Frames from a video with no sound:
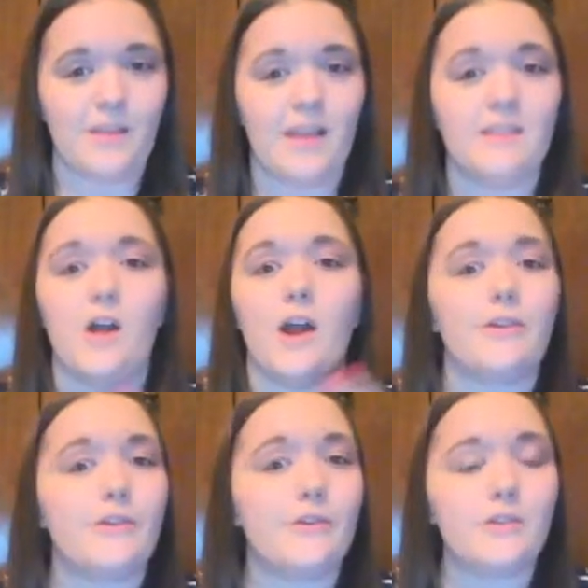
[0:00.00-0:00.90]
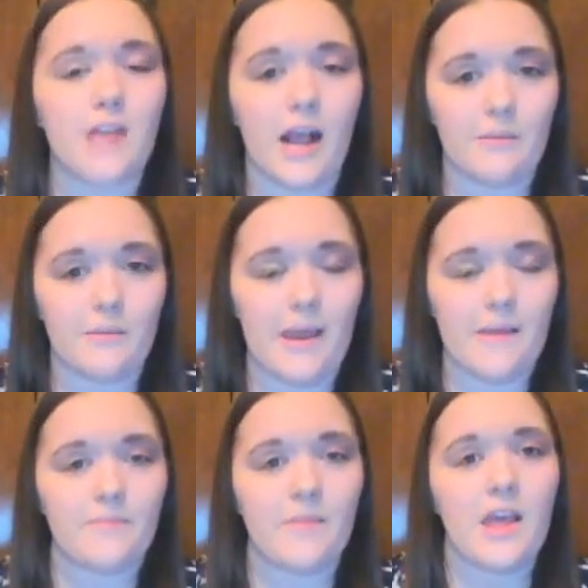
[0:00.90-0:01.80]
It's on a Google document,
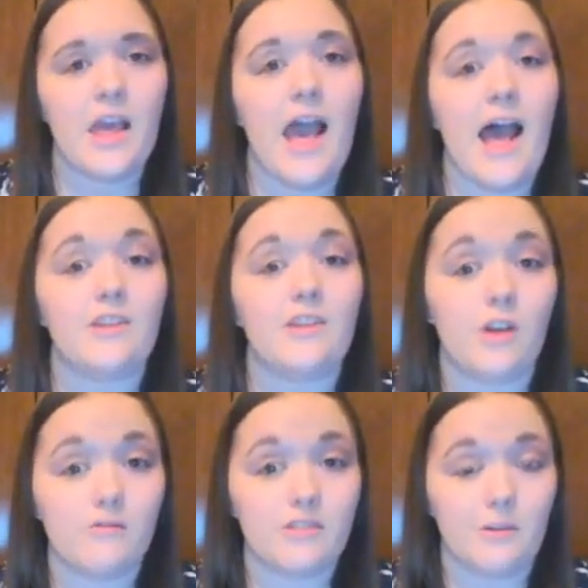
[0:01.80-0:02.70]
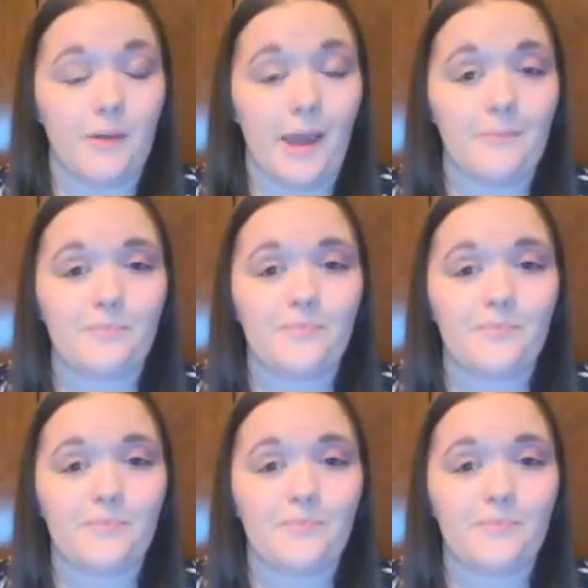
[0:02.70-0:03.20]
and you'll go to it.